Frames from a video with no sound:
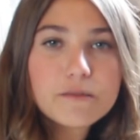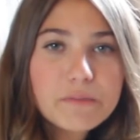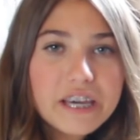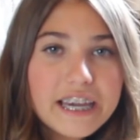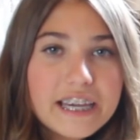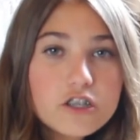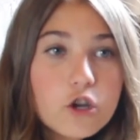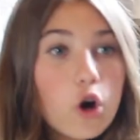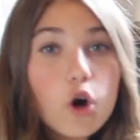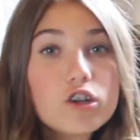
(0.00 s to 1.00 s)
the
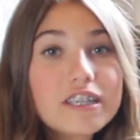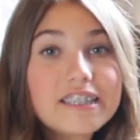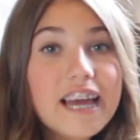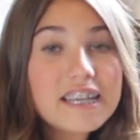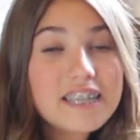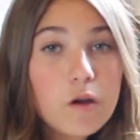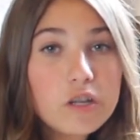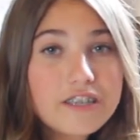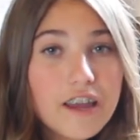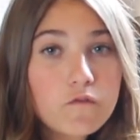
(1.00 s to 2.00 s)
beach, or just days out
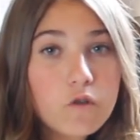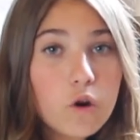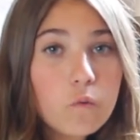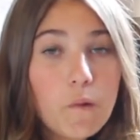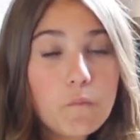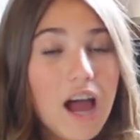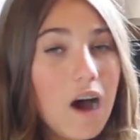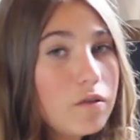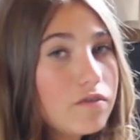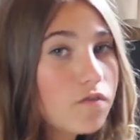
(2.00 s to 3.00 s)
in general when we're
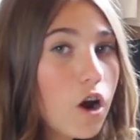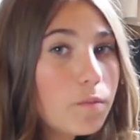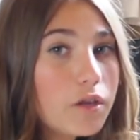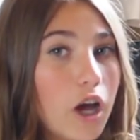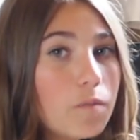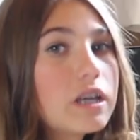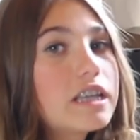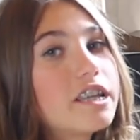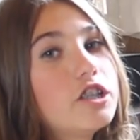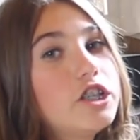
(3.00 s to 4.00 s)
out with Romeo,
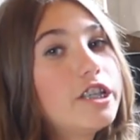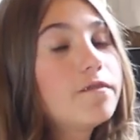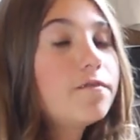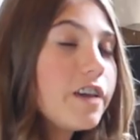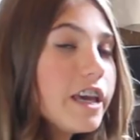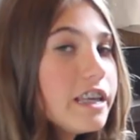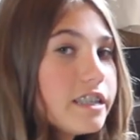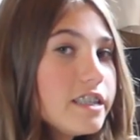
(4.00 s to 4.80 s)
because then she can fit his